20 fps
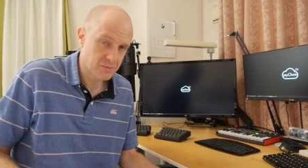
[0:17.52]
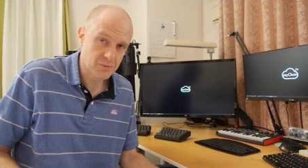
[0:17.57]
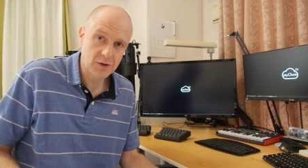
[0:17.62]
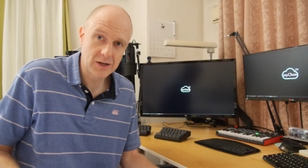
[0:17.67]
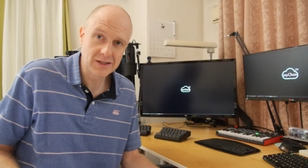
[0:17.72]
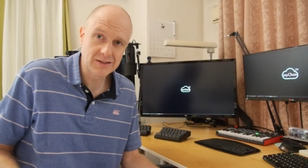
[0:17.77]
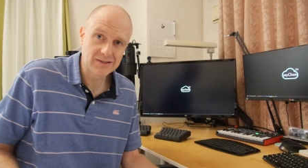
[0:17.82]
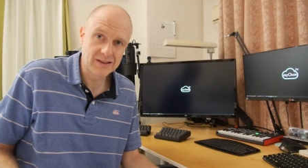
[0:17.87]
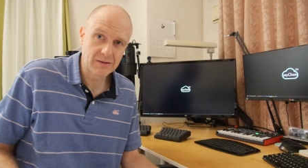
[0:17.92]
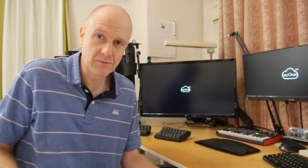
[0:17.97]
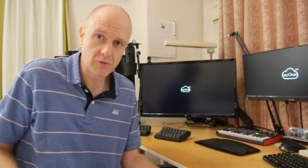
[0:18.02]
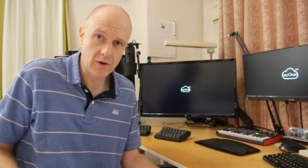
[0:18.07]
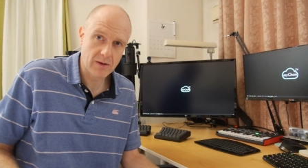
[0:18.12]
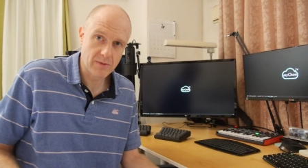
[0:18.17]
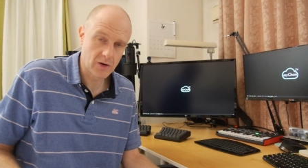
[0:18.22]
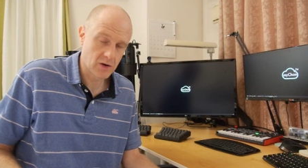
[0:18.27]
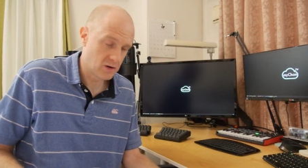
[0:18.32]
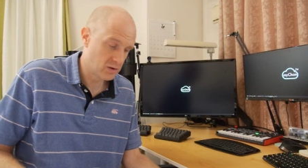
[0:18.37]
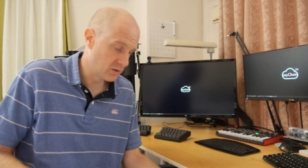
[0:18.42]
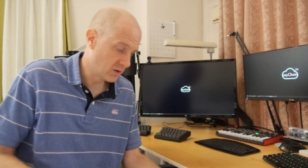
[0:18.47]
a pretty deep
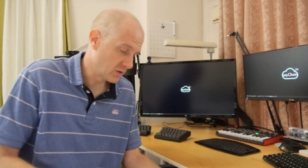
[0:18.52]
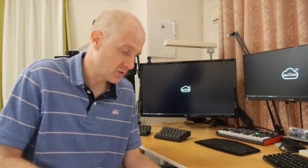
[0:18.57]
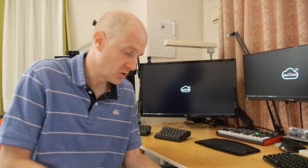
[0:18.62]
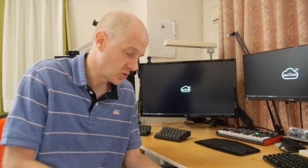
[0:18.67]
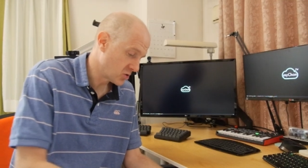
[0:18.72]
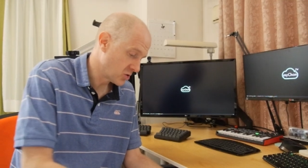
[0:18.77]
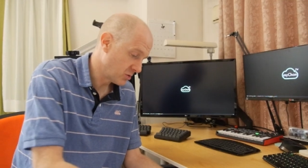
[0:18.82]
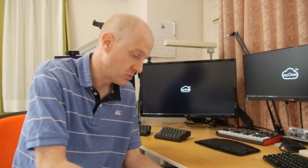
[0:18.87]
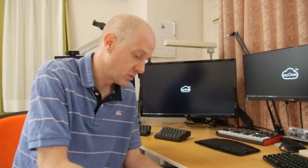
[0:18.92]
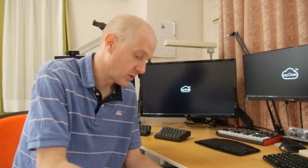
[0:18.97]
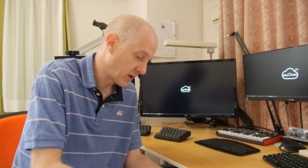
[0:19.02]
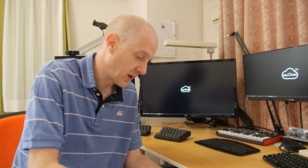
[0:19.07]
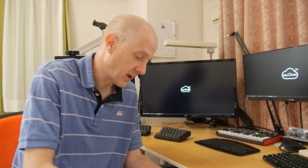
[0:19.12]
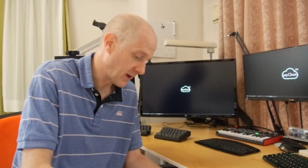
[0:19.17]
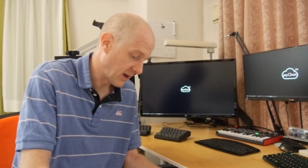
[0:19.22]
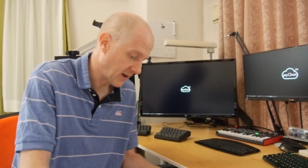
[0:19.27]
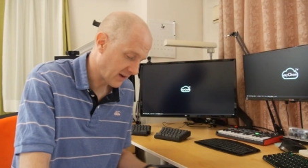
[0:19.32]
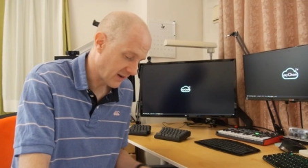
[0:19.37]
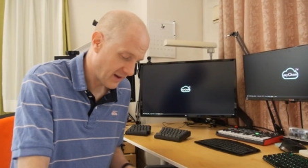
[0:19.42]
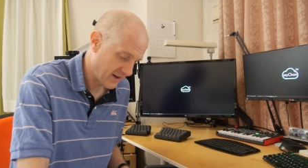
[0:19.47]
rabbit hole on YouTube
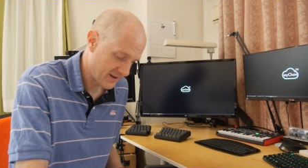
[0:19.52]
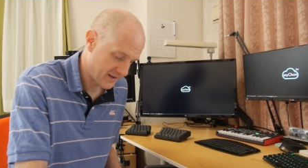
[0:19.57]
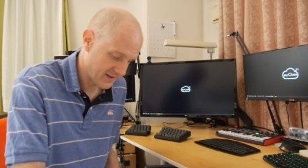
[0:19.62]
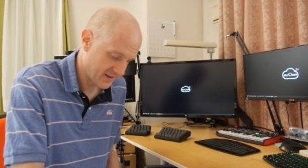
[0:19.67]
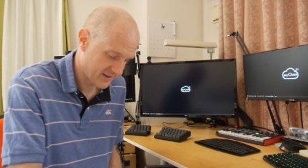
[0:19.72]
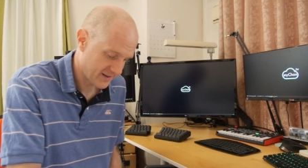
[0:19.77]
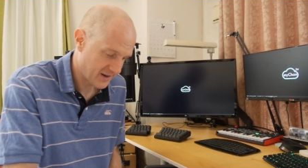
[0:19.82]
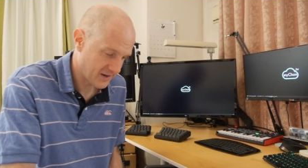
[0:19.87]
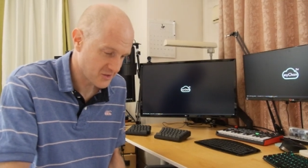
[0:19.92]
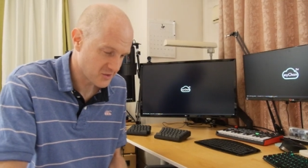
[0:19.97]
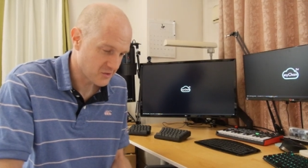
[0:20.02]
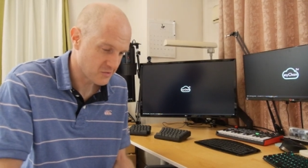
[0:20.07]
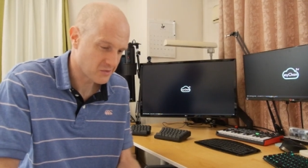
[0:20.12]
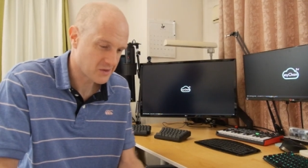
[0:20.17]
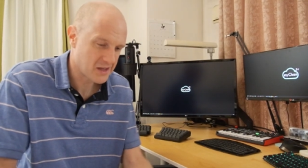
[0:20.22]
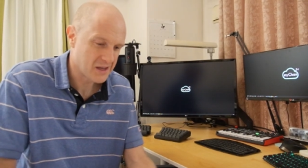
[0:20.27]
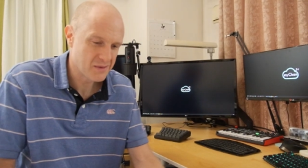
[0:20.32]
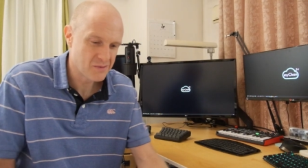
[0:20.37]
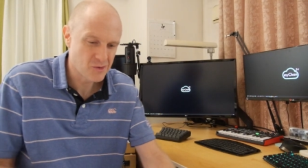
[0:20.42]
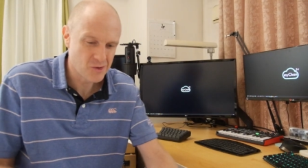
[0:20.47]
looking at custom
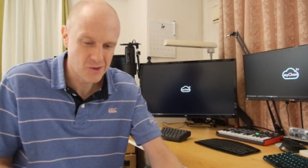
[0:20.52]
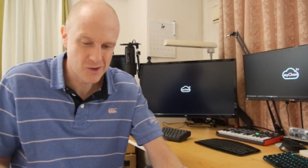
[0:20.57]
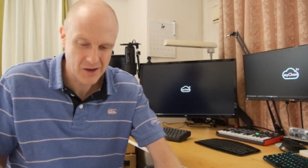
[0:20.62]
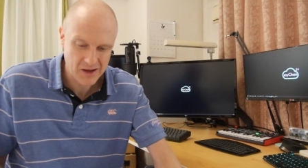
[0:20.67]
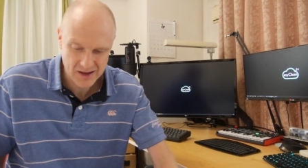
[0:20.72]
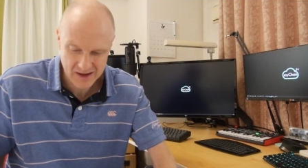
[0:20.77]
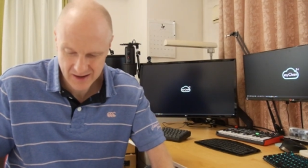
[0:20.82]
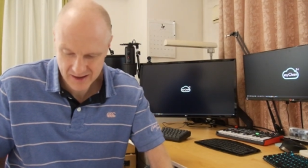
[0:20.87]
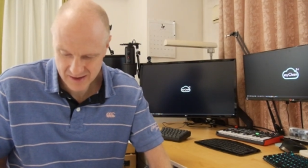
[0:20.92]
keyboard.